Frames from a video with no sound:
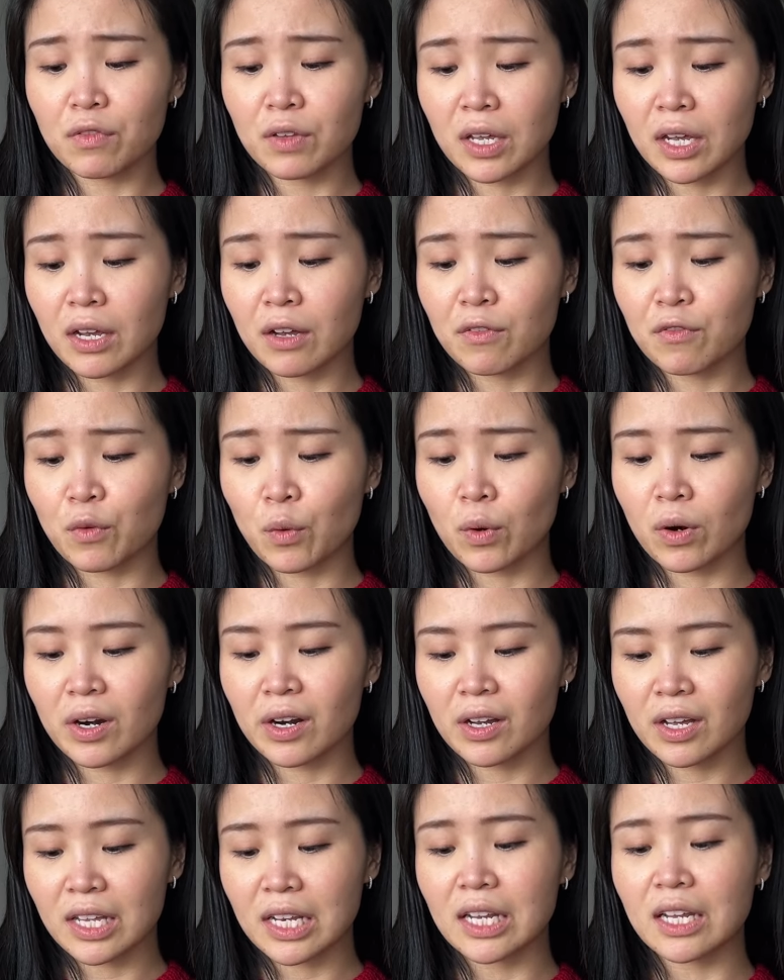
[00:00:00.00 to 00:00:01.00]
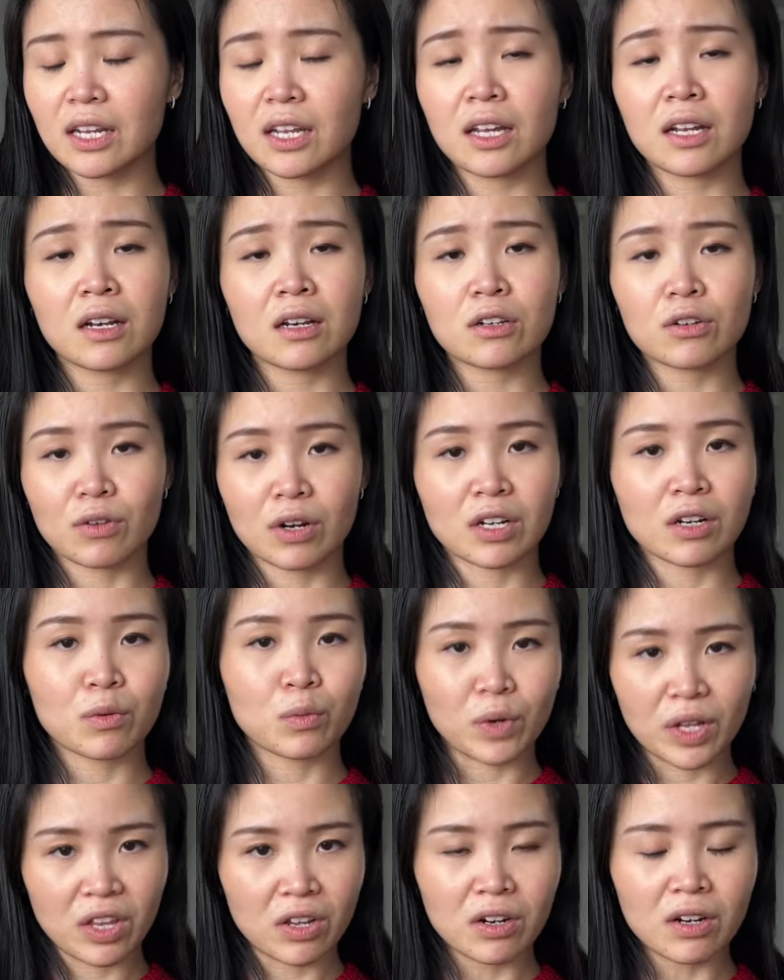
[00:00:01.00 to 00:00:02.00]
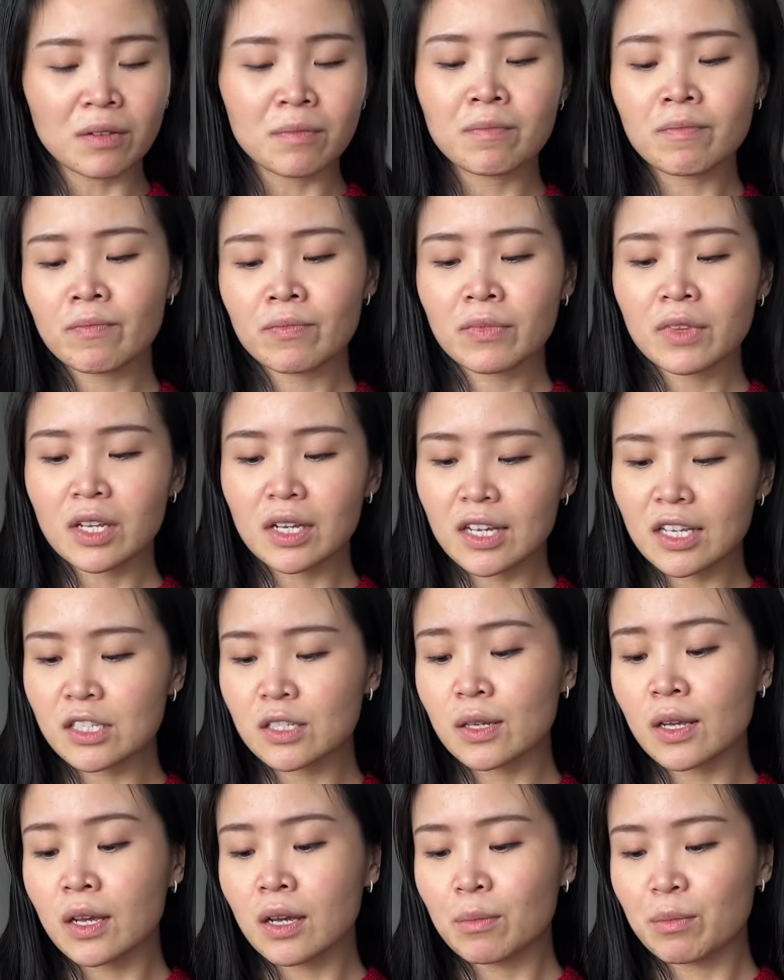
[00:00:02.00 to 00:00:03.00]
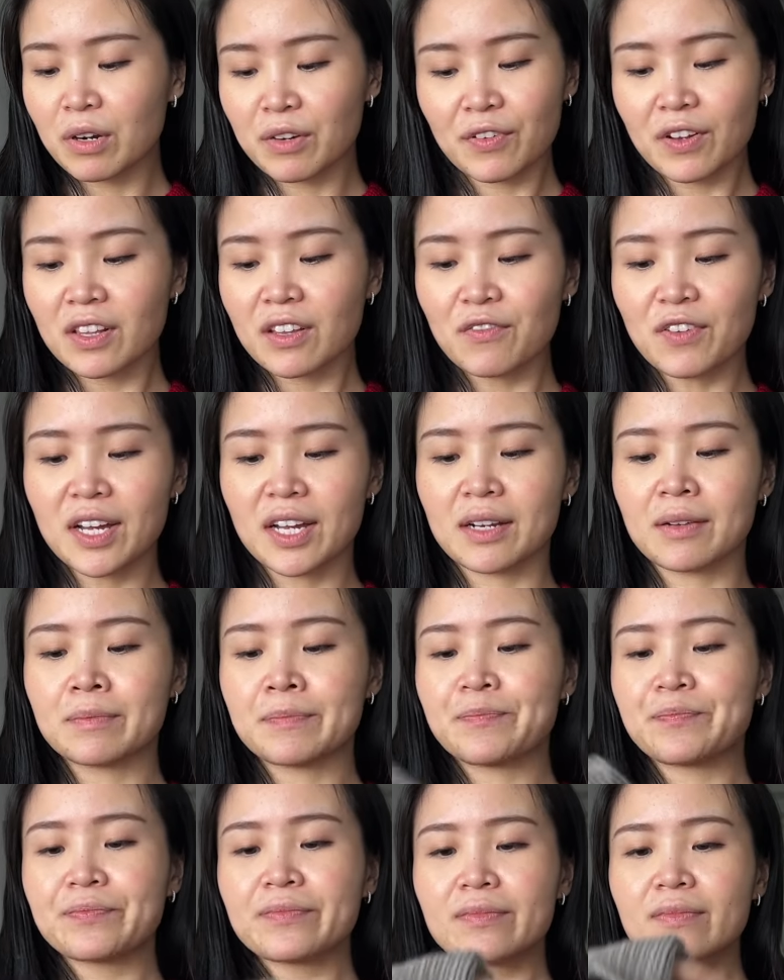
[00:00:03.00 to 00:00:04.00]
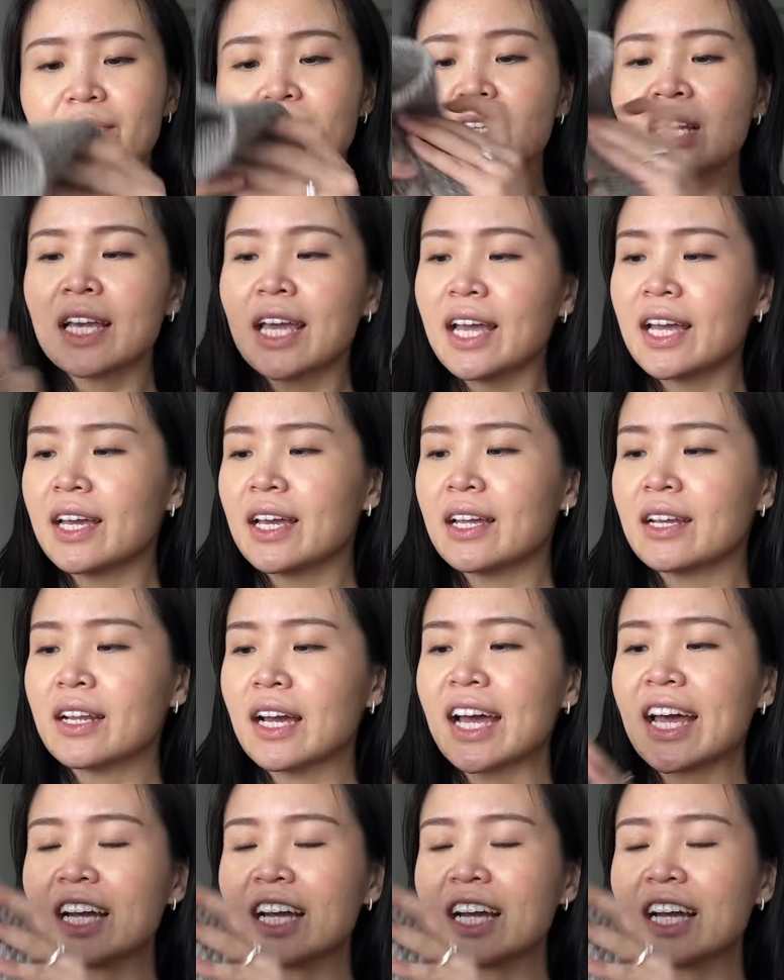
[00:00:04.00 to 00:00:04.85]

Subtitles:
Like for Canadian Toronto weather, it's perfectly fine. And I